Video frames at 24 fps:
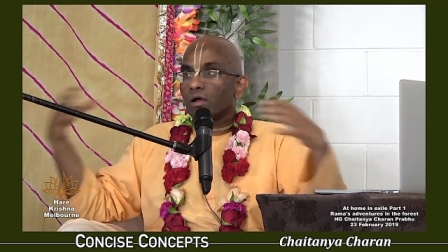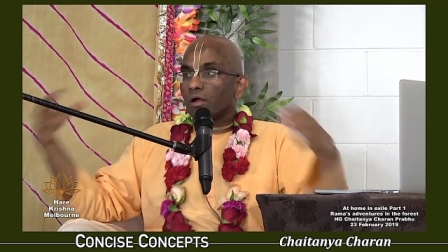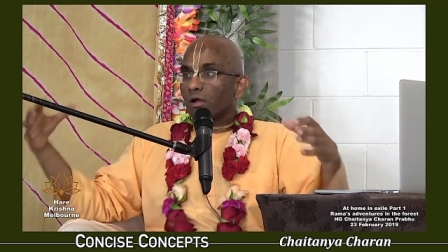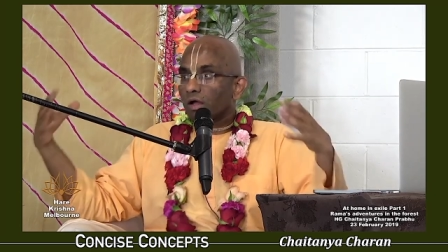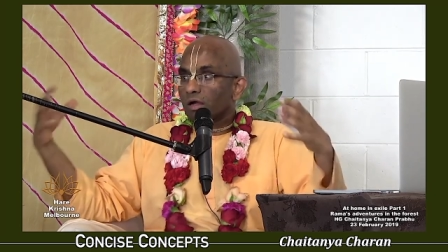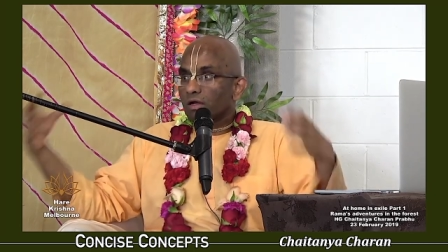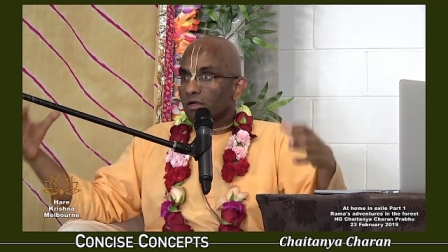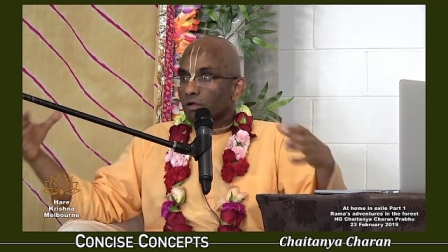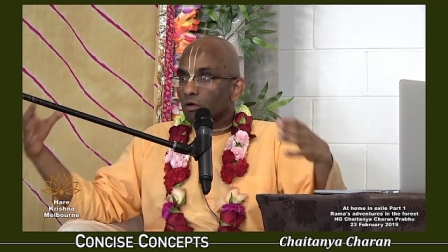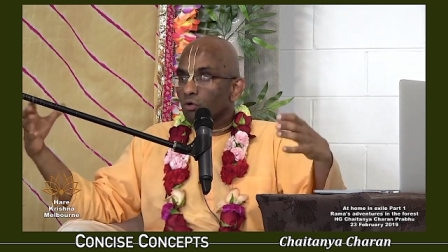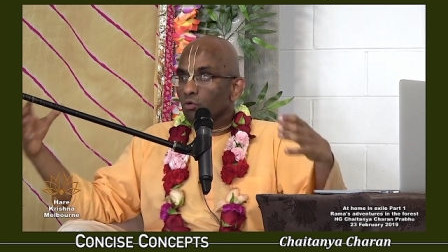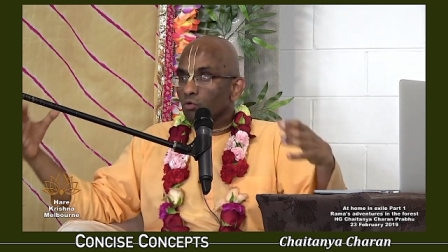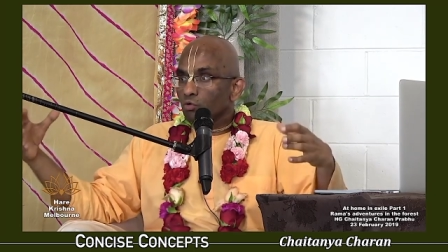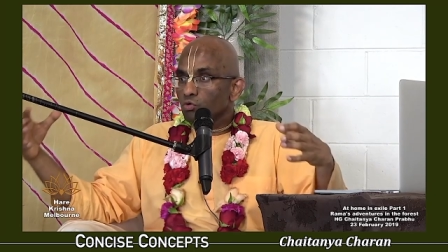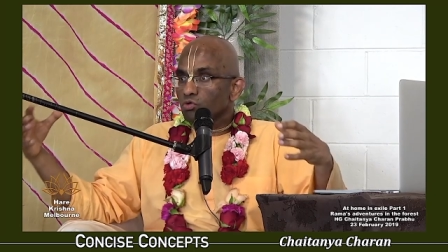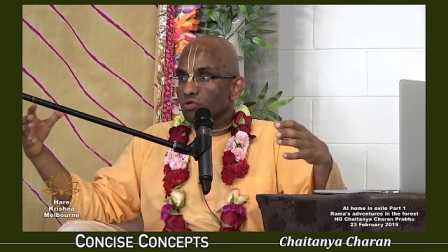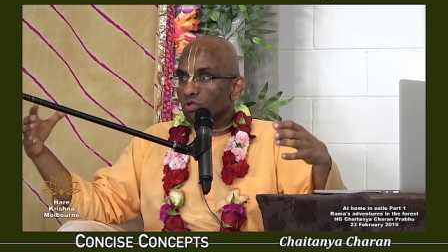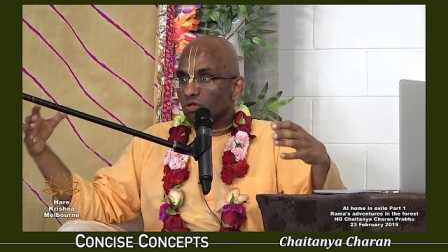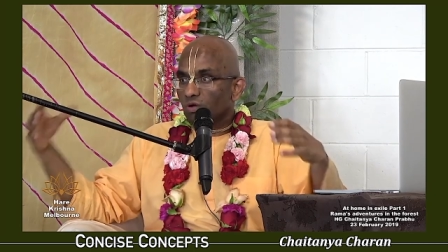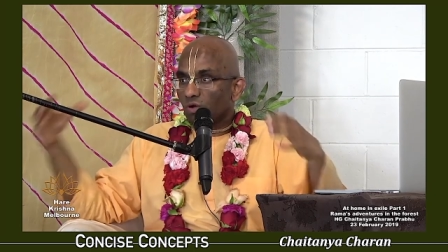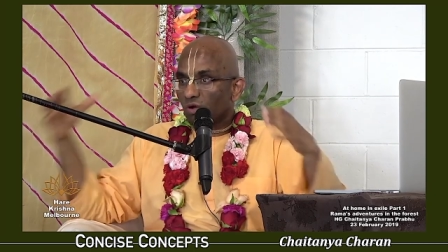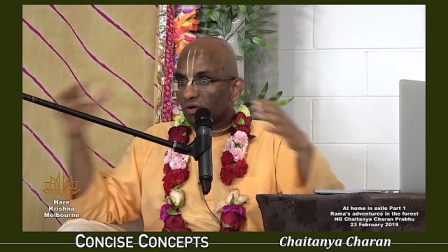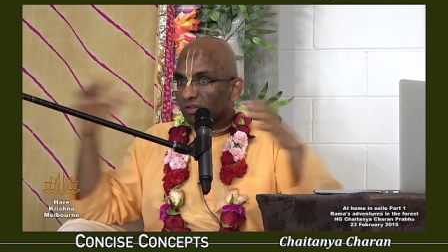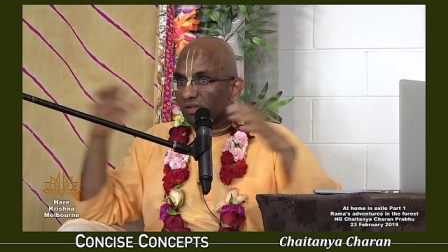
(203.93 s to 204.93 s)

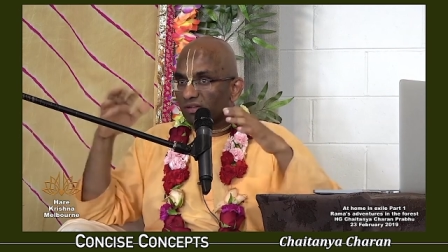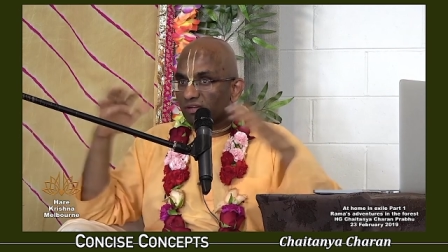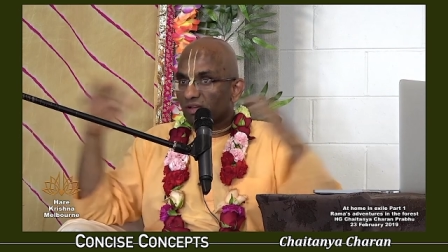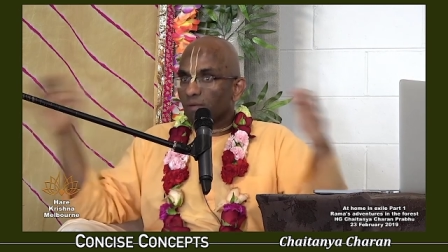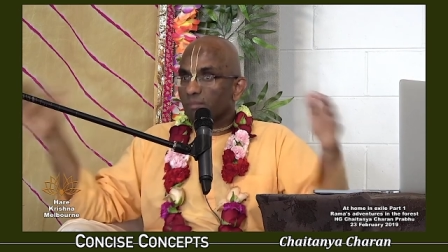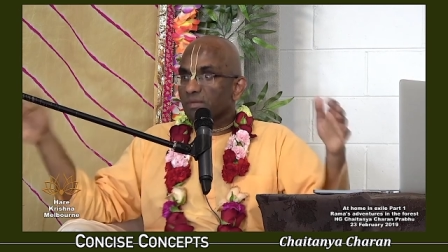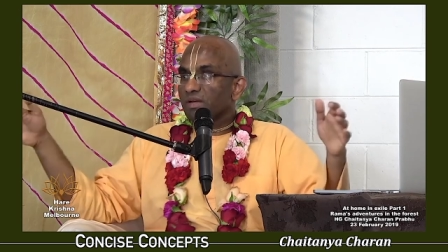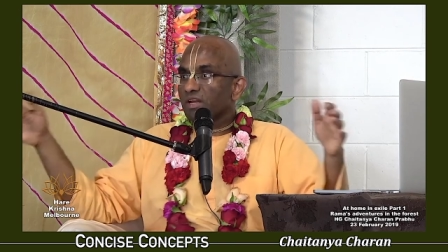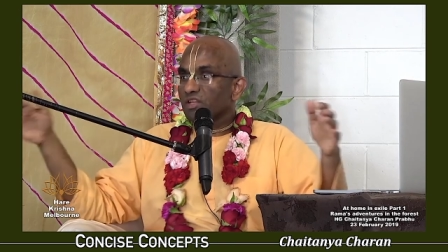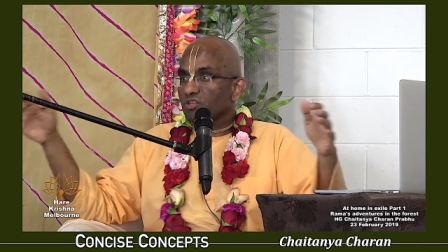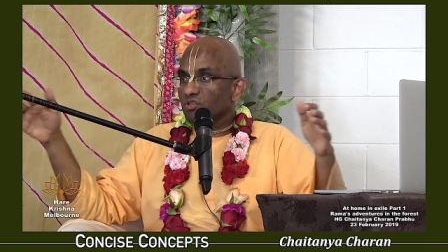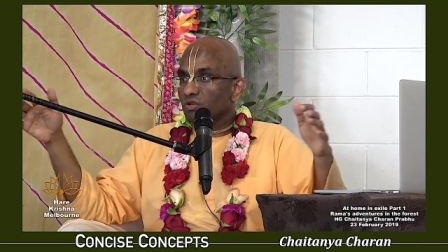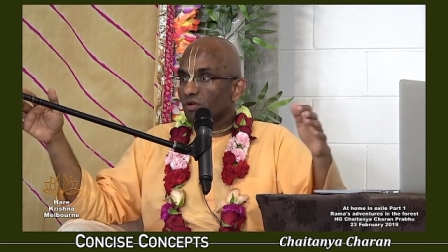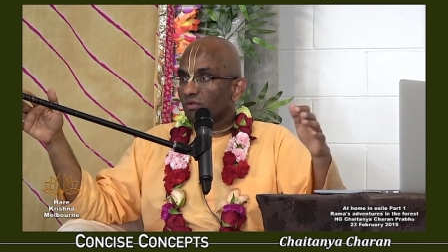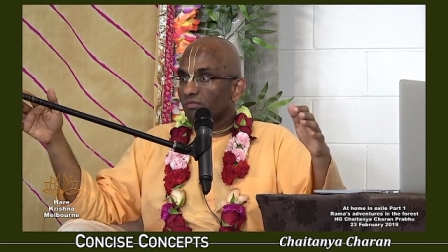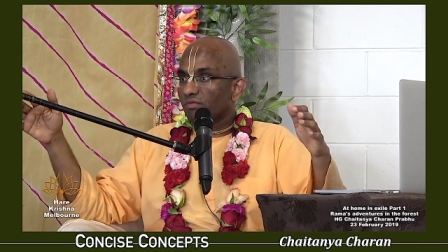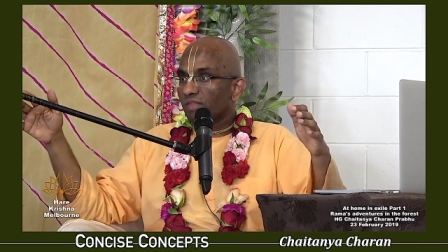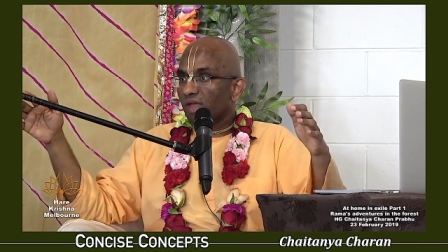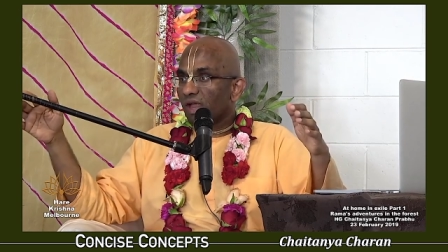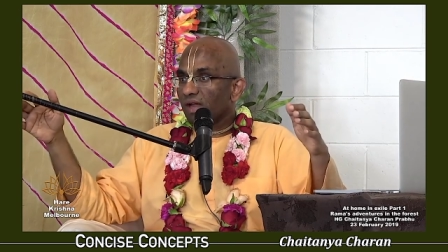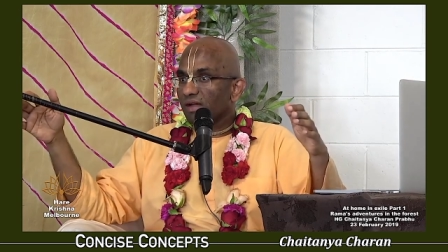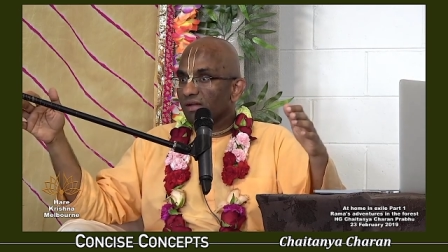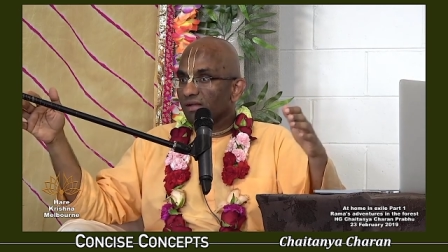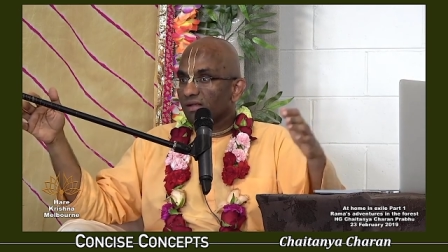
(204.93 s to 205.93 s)
conclusion or the termination of
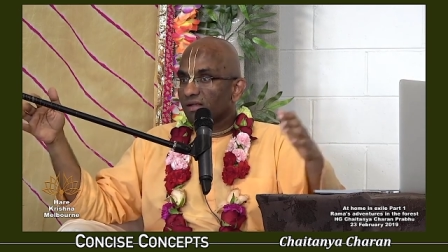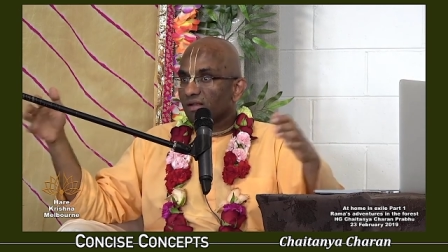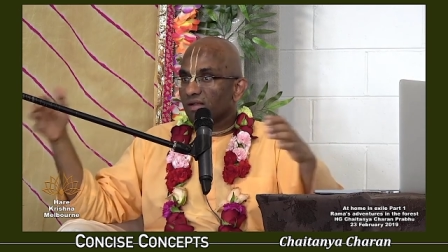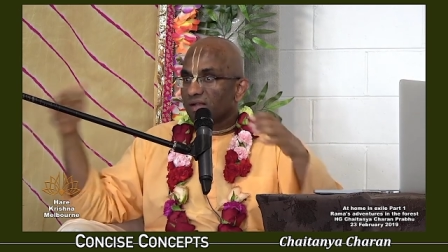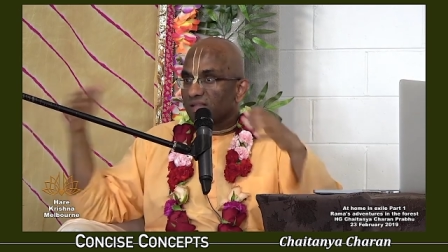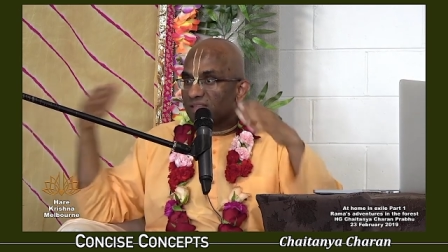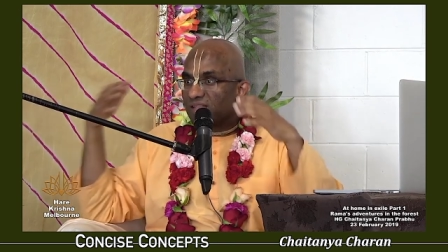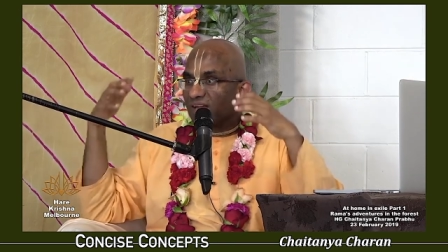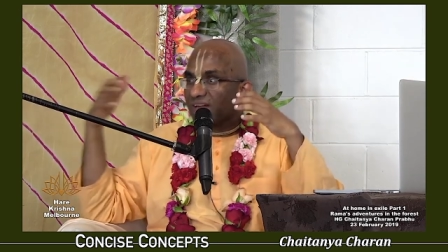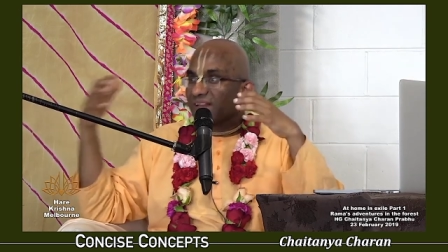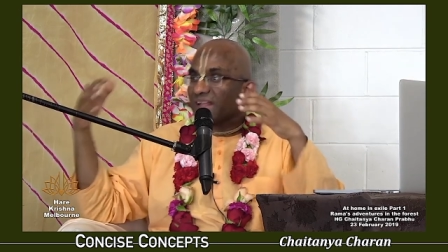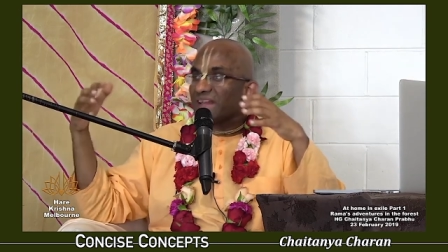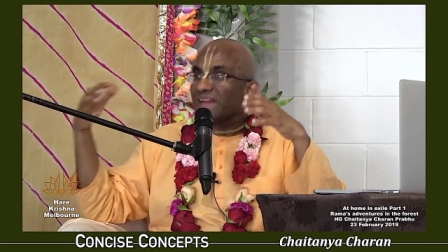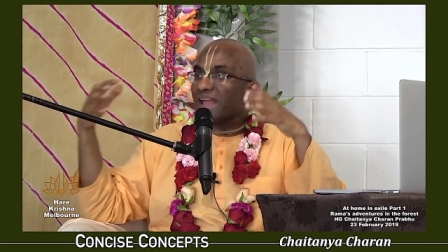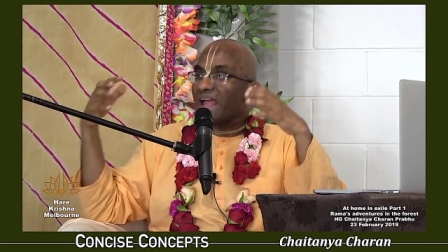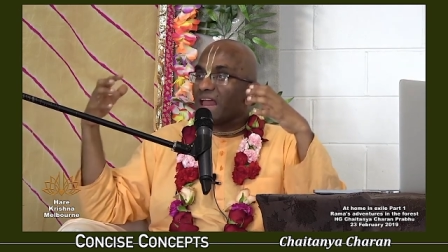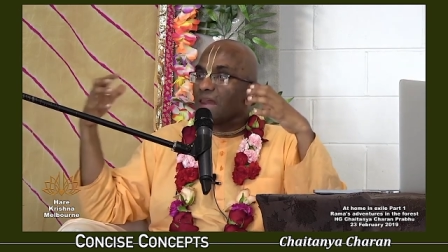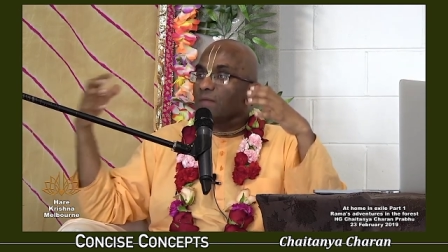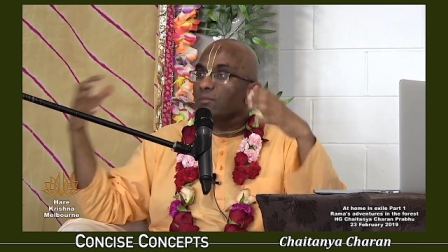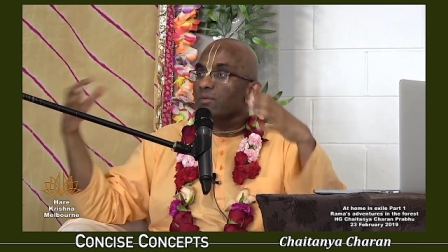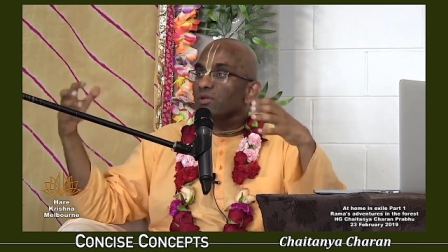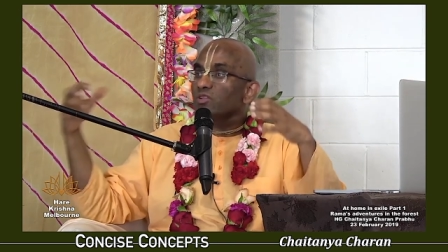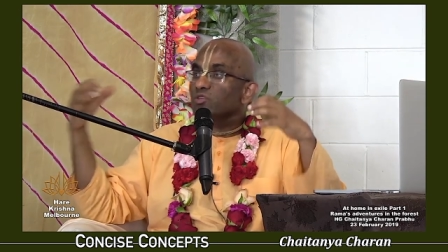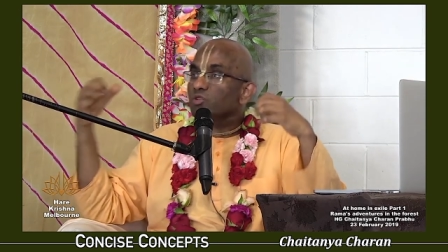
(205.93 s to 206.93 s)
that, that can
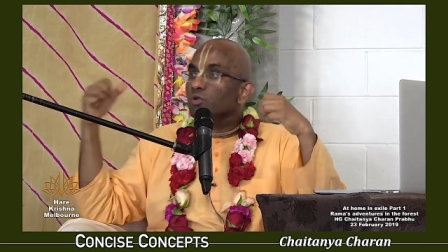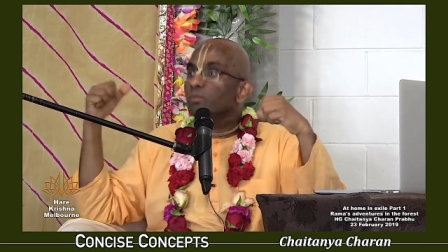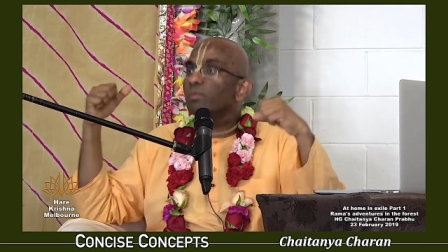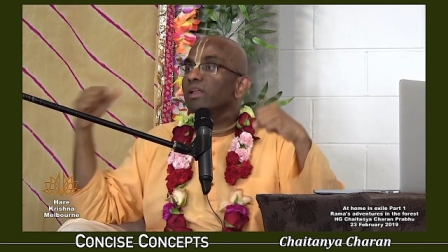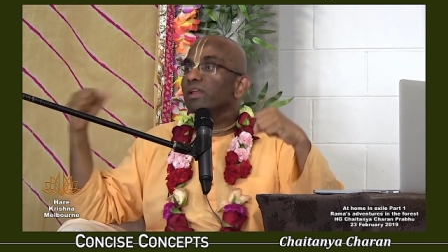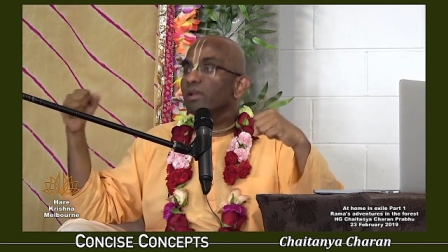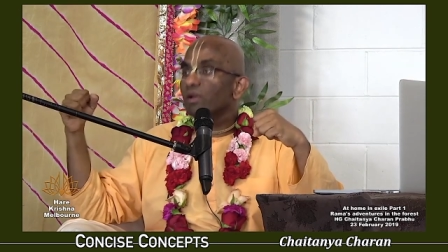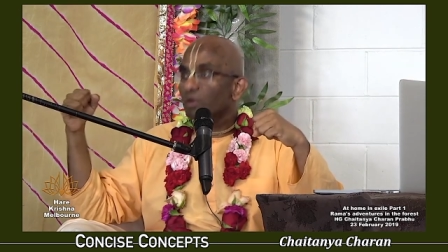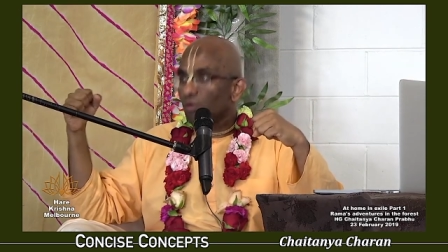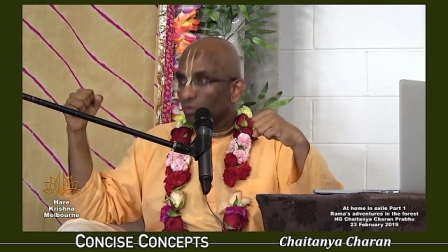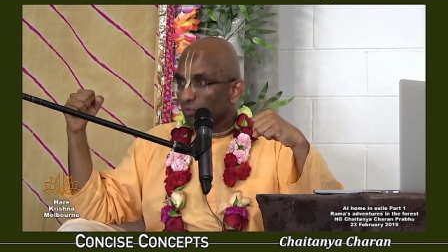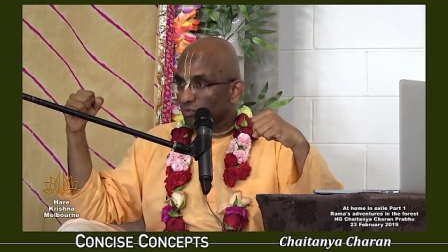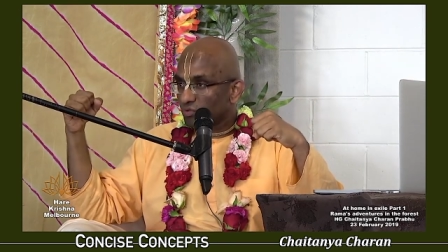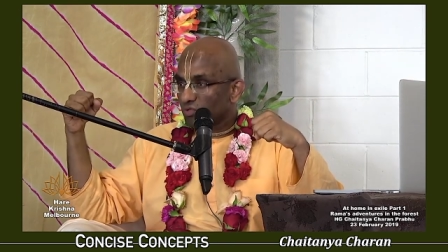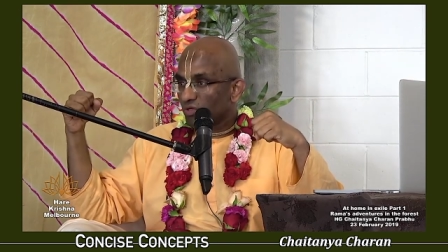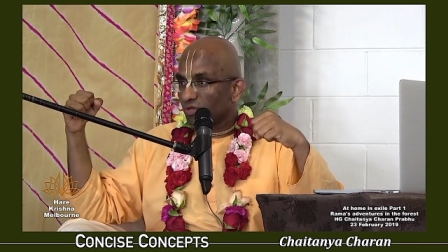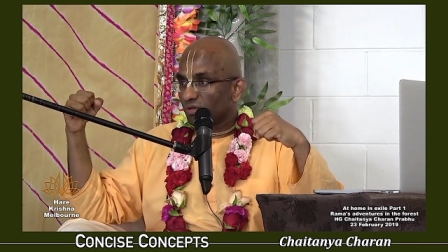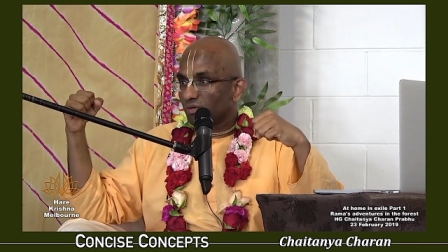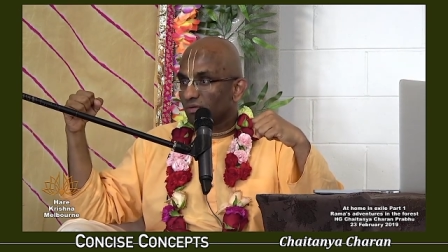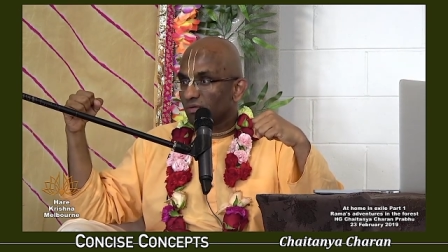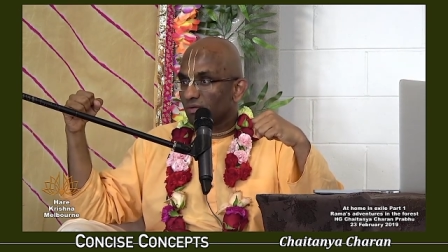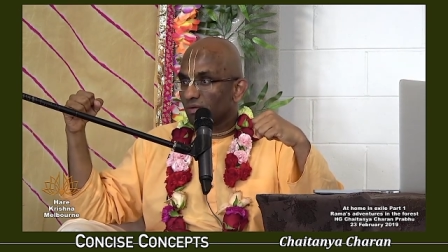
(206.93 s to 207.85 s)
help us to bring closure.